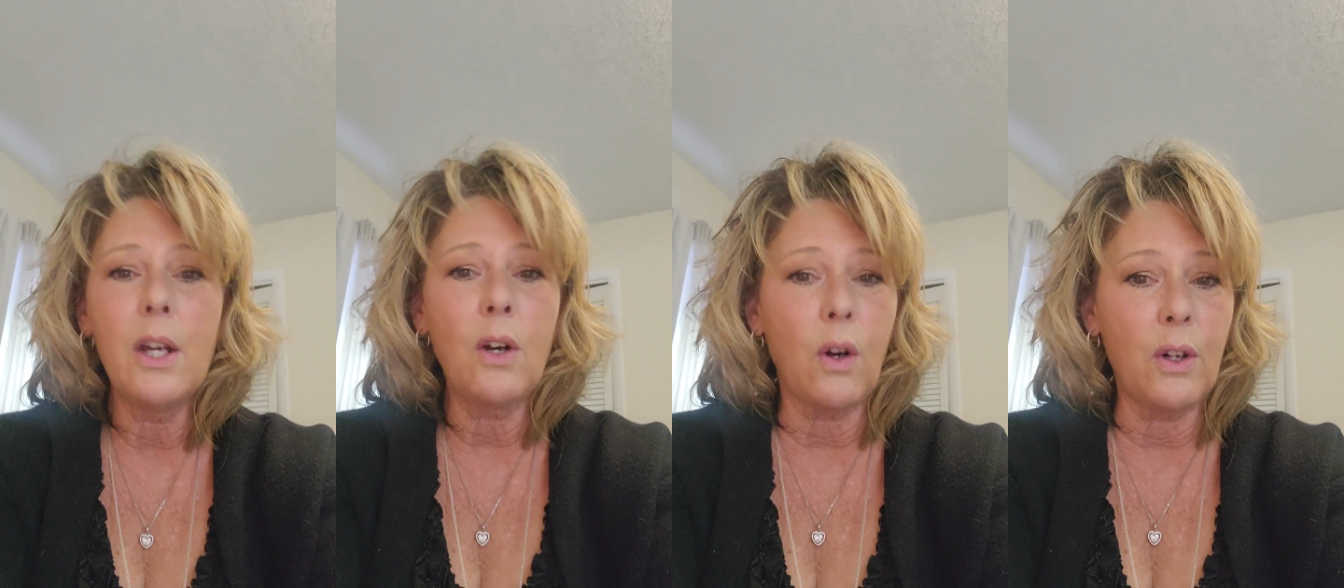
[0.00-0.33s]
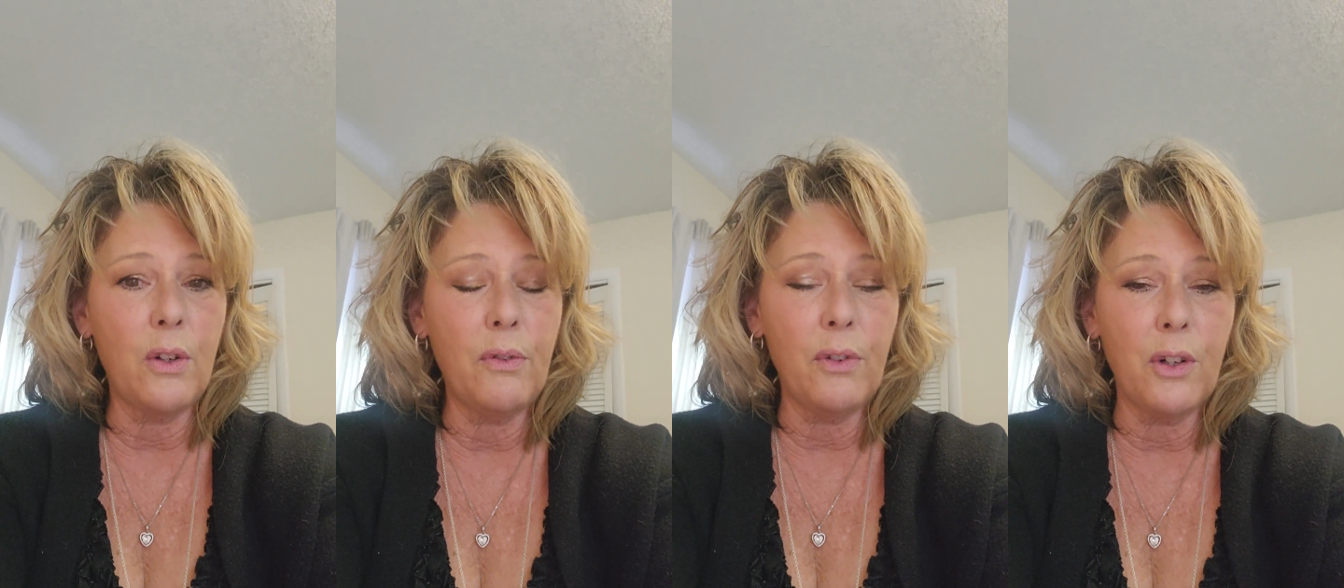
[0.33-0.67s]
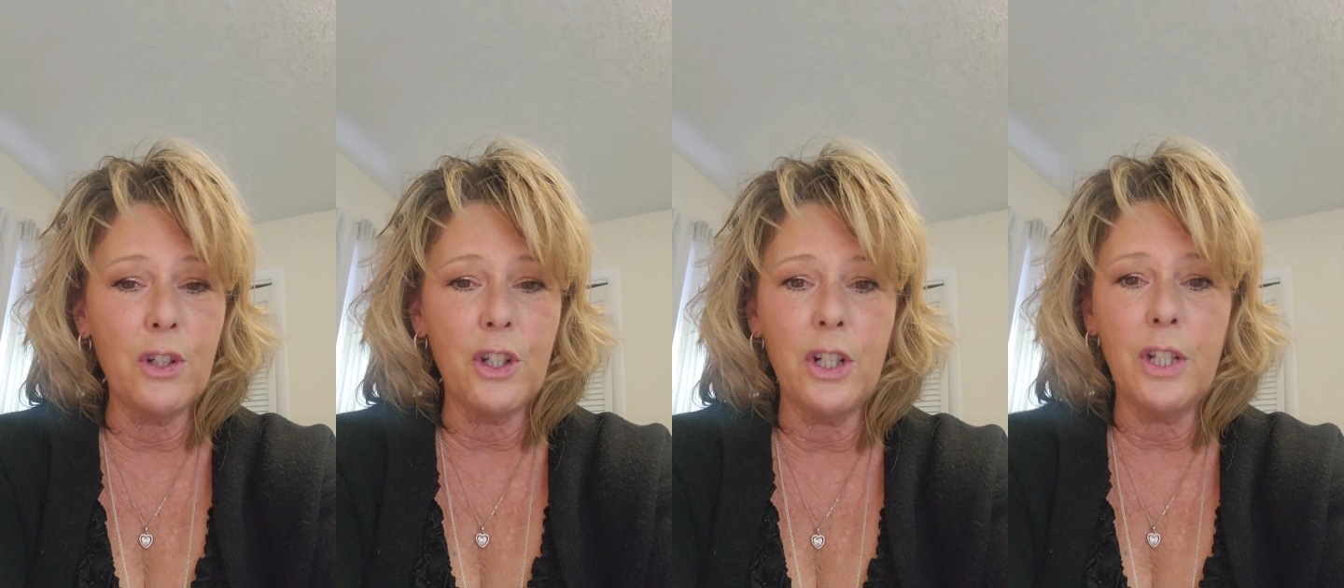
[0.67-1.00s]

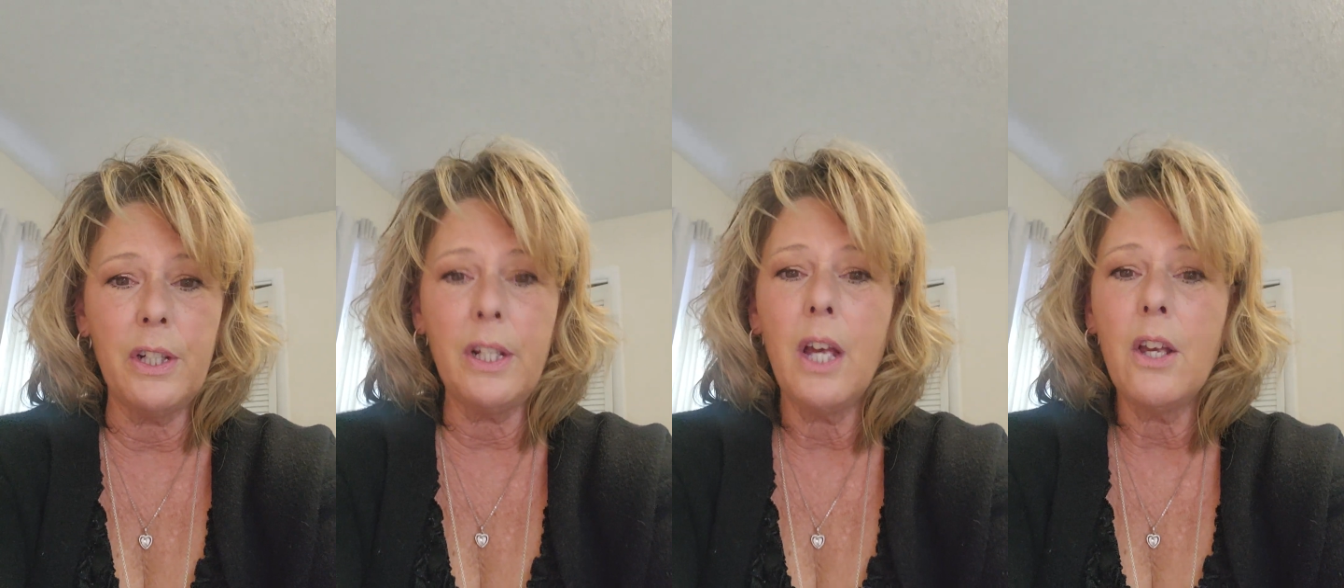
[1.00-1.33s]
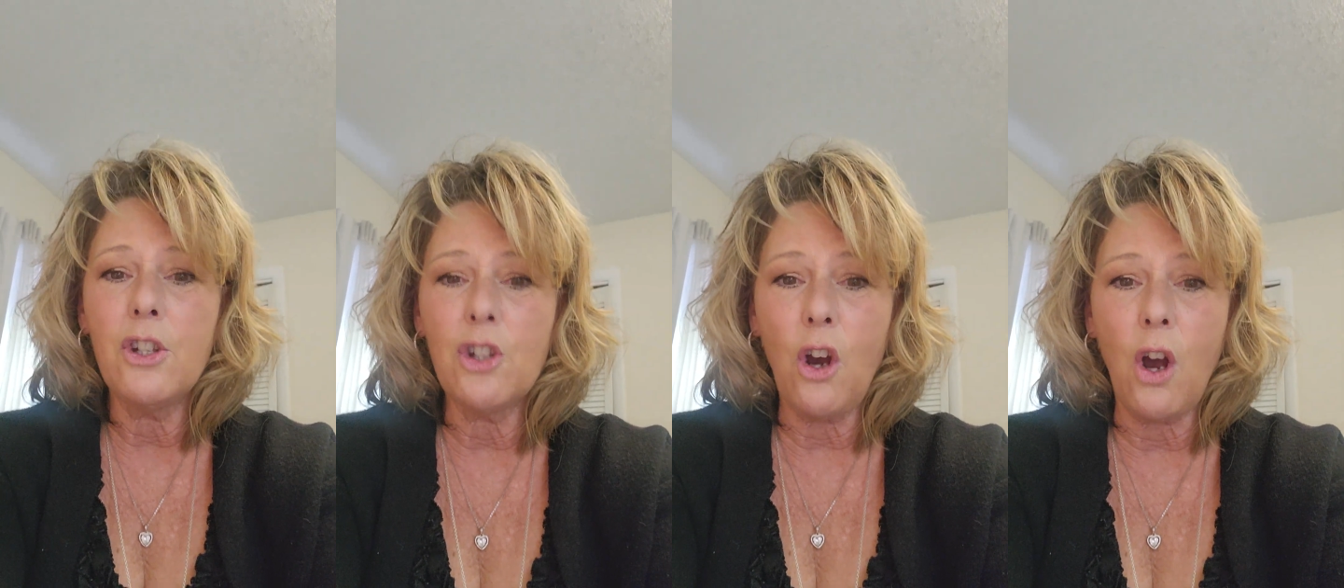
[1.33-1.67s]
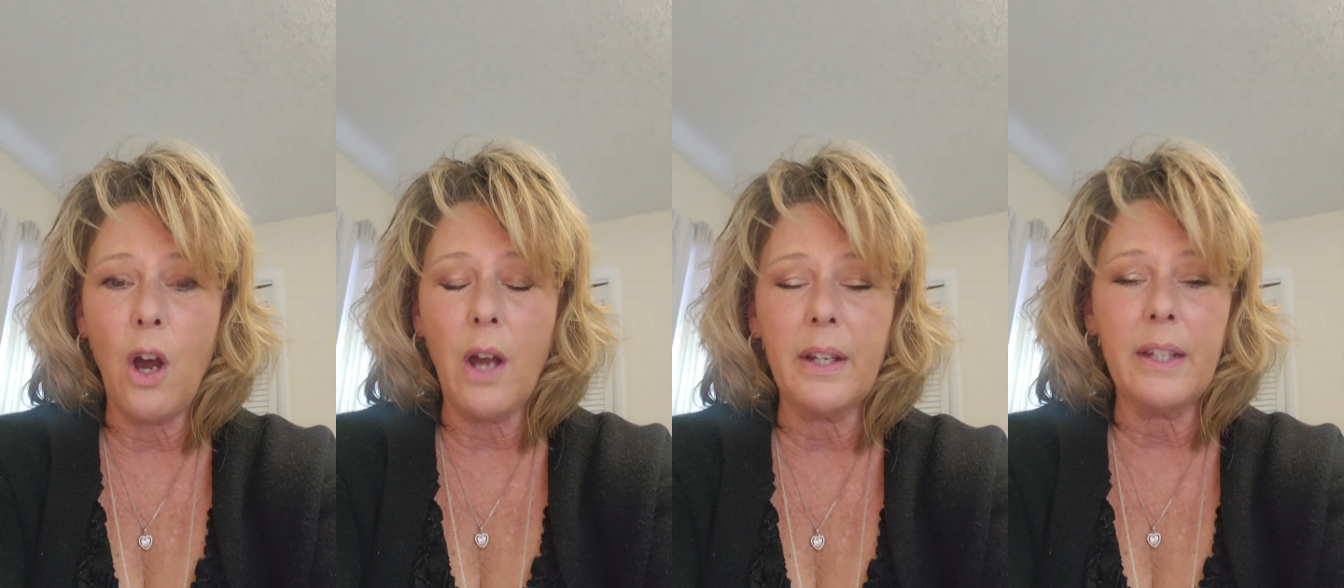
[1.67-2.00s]
cardioversion
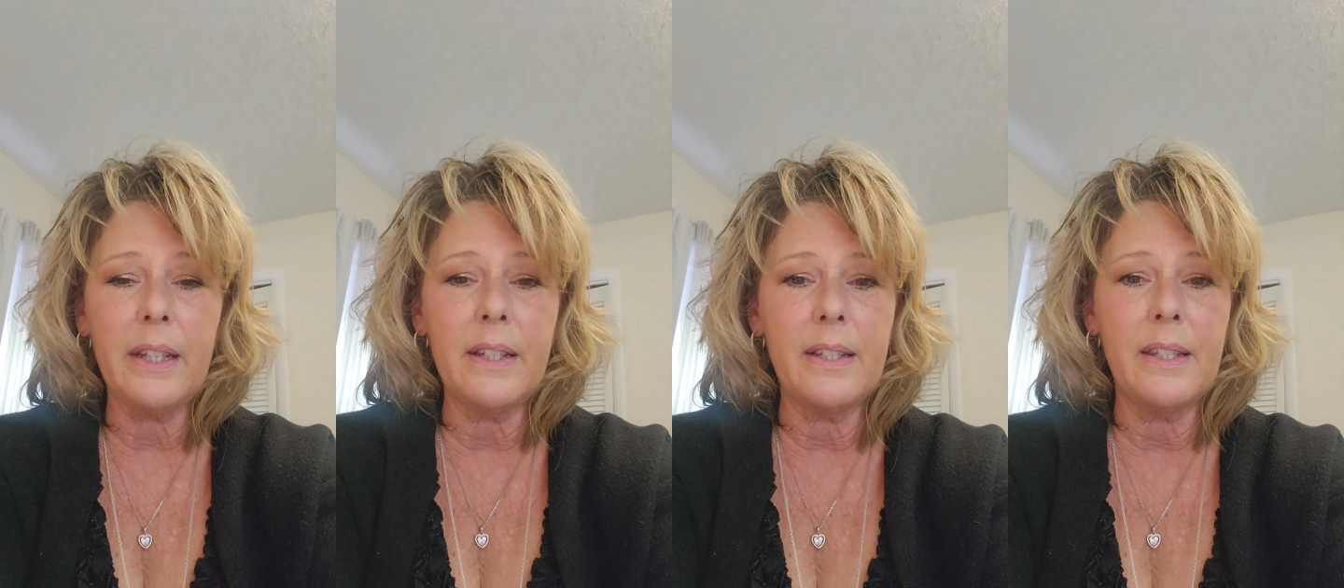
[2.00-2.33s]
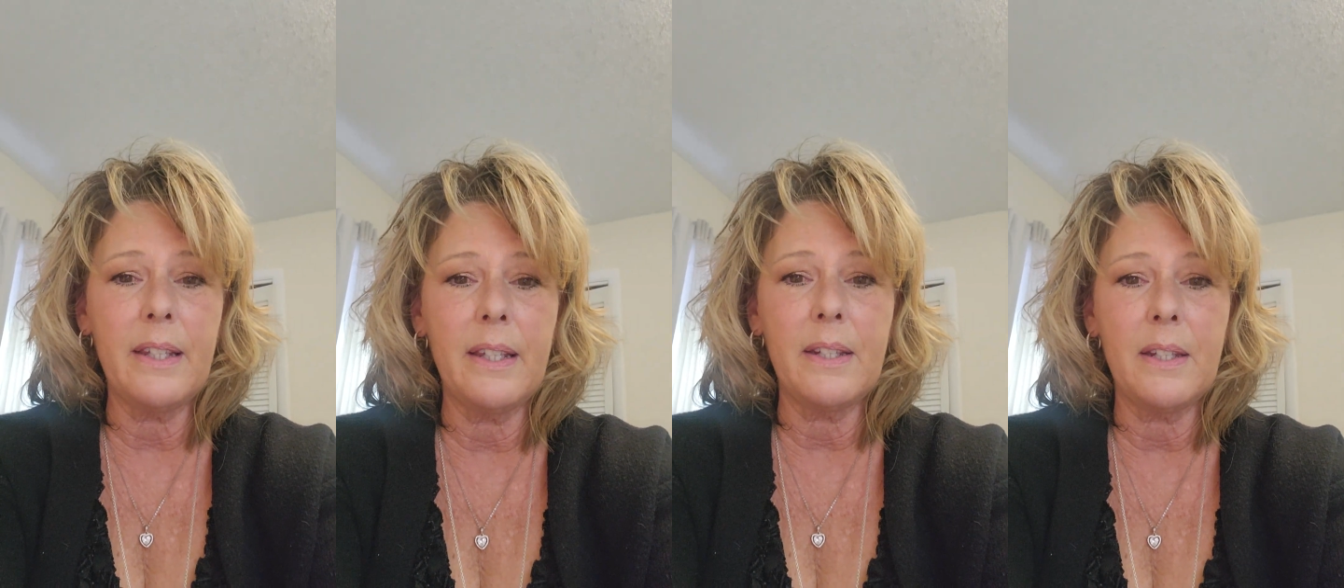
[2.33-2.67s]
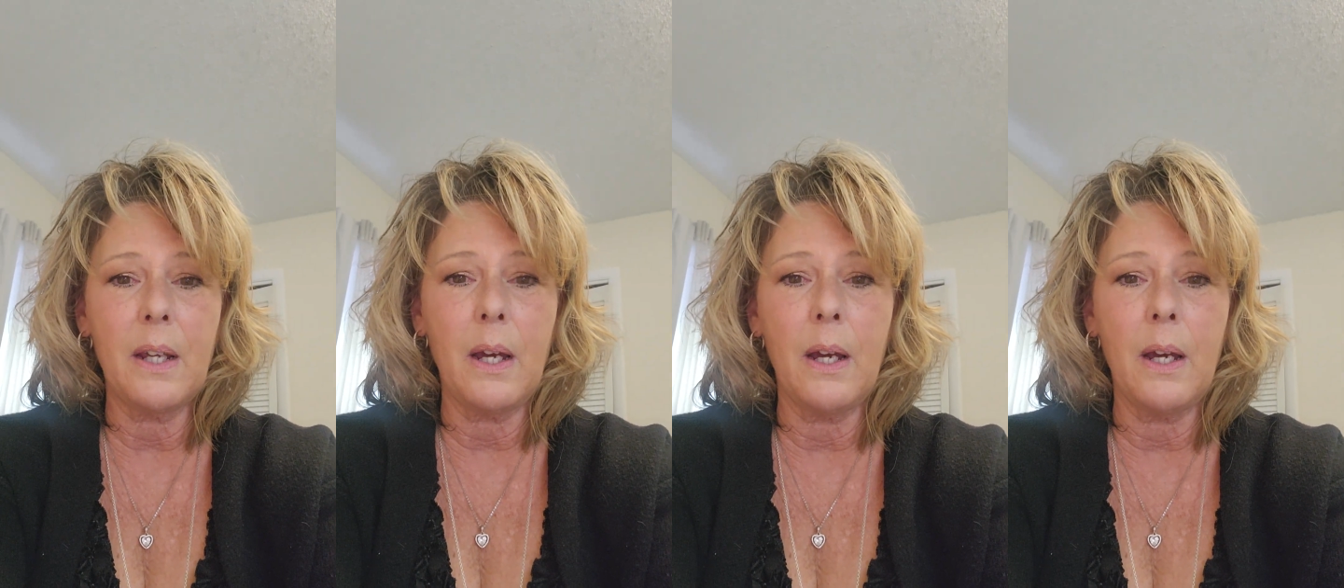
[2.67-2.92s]
shock? Is it